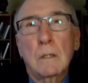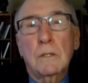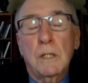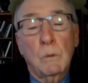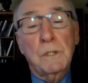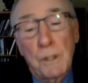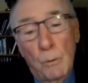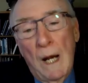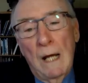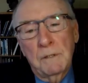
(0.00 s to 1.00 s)
She was
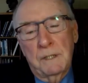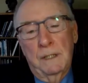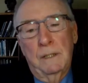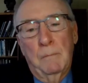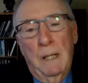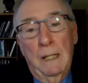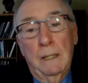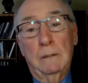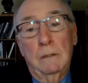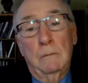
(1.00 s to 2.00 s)
surrounded by,